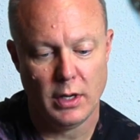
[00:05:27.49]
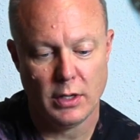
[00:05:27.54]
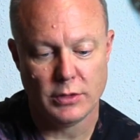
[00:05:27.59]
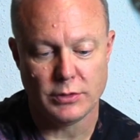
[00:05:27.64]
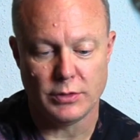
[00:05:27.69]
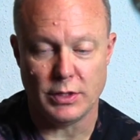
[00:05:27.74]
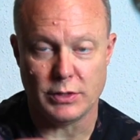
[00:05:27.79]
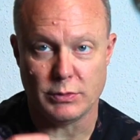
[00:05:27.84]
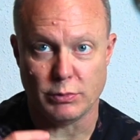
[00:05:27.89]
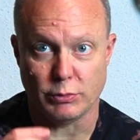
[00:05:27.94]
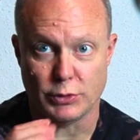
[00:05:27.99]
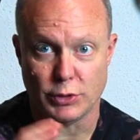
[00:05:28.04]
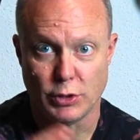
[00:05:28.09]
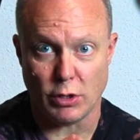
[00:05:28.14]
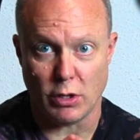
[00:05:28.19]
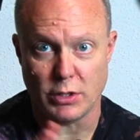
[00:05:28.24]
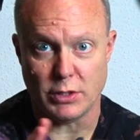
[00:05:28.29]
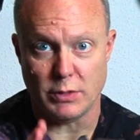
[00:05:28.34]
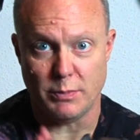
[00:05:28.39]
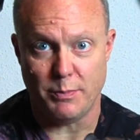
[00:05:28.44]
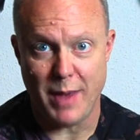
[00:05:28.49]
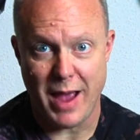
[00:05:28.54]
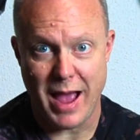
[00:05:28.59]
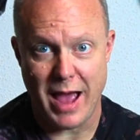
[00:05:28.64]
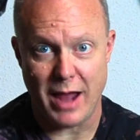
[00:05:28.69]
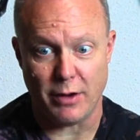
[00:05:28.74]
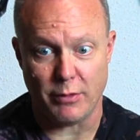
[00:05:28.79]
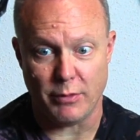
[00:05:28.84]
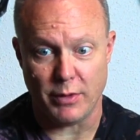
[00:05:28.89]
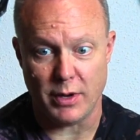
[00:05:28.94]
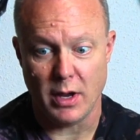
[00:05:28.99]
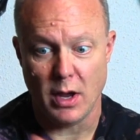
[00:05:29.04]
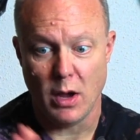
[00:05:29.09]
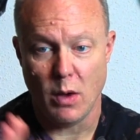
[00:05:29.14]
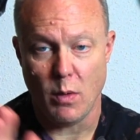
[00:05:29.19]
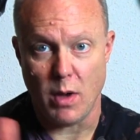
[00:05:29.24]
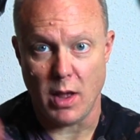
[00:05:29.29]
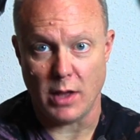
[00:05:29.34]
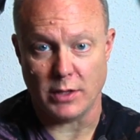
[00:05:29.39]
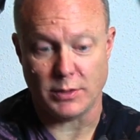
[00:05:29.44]
So this will charge a battery
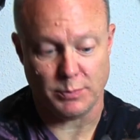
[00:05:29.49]
while